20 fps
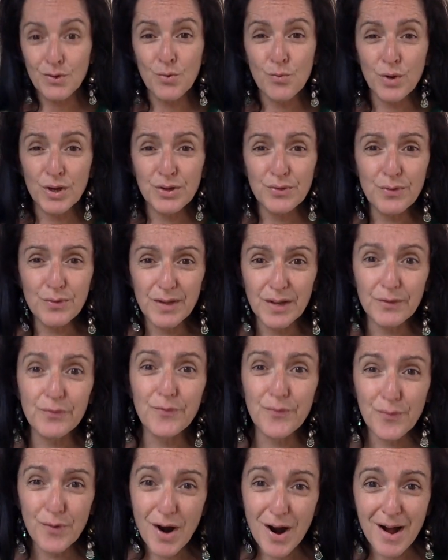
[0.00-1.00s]
When you think
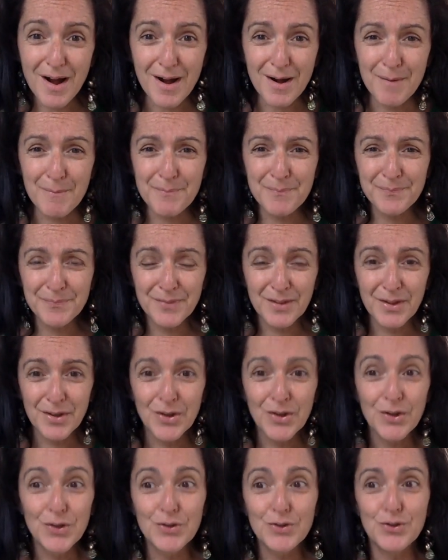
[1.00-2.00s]
from,
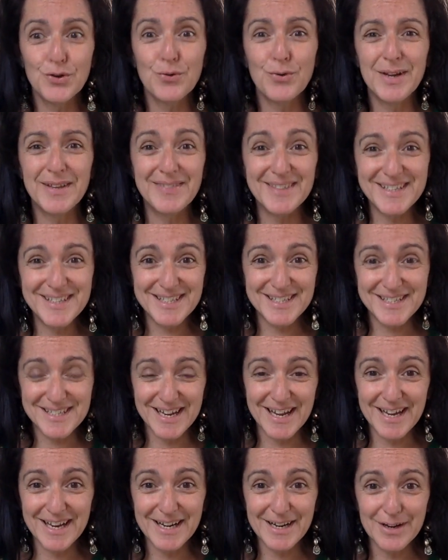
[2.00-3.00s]
you're in the
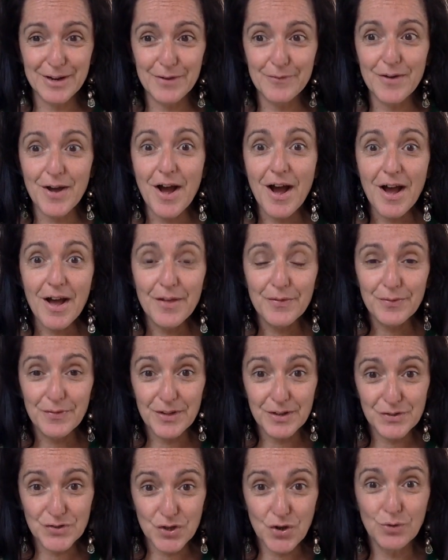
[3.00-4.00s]
state of
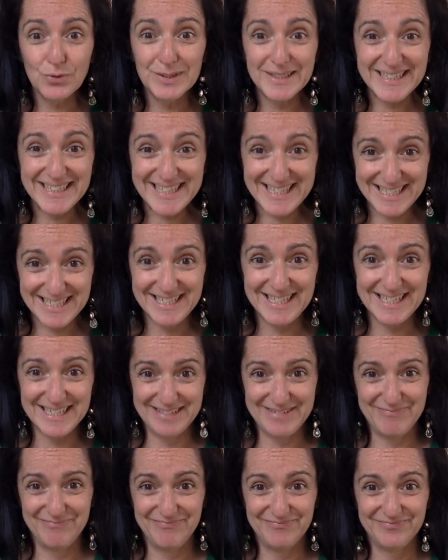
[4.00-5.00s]
there's only
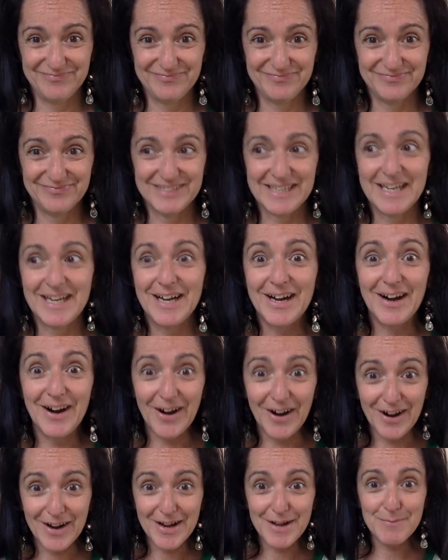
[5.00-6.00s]
here.
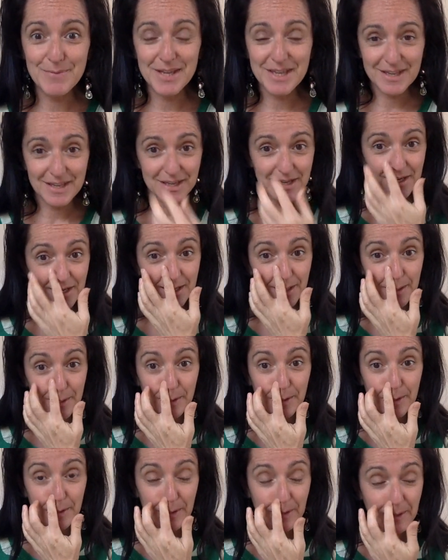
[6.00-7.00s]
I'm here
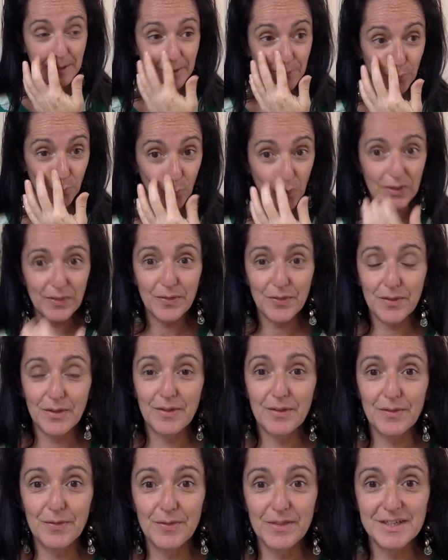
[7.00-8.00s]
with
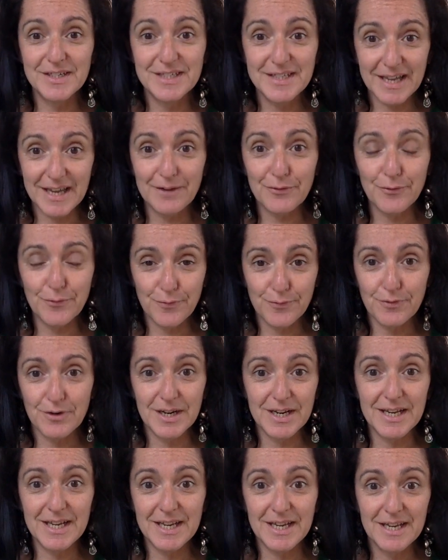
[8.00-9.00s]
the debt
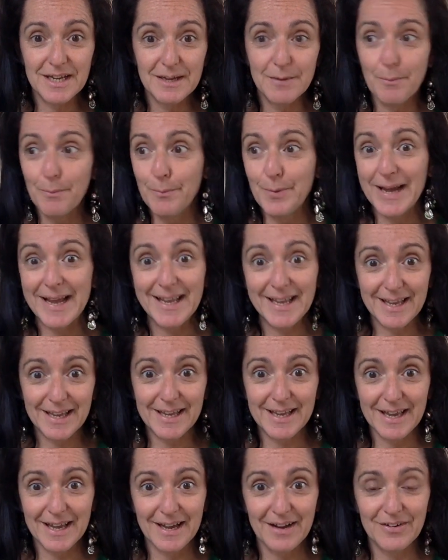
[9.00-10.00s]
free bank
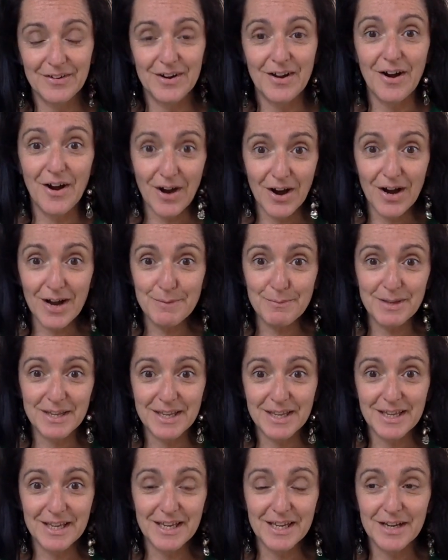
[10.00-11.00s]
account. I'm
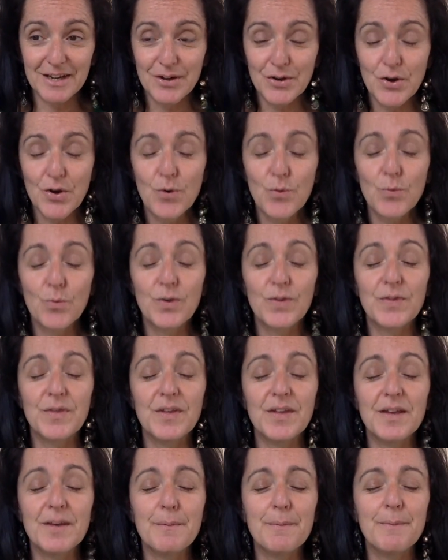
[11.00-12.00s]
here with
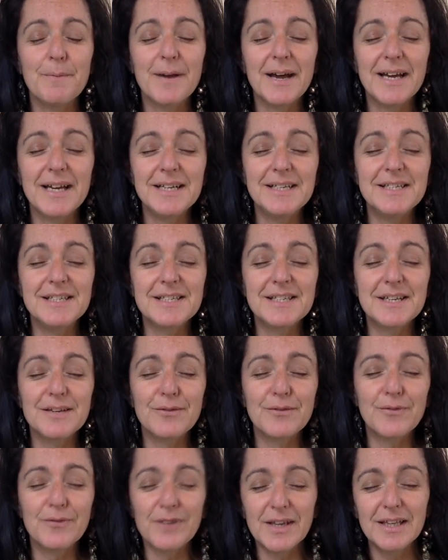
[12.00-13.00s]
the
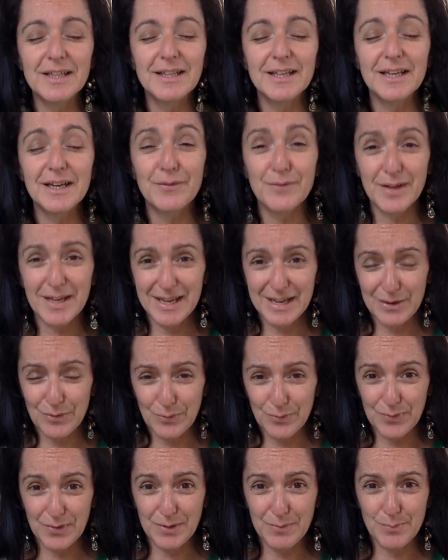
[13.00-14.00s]
amazing feeling of a
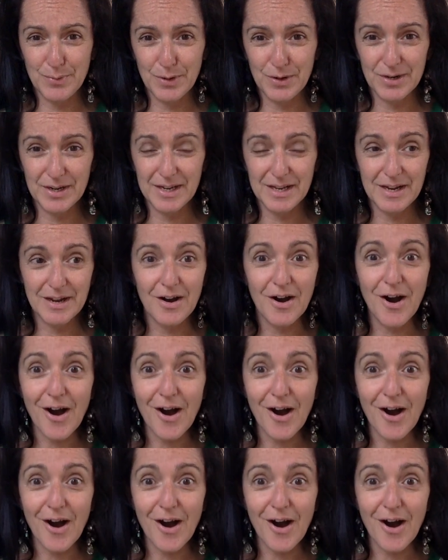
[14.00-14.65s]
healthy body.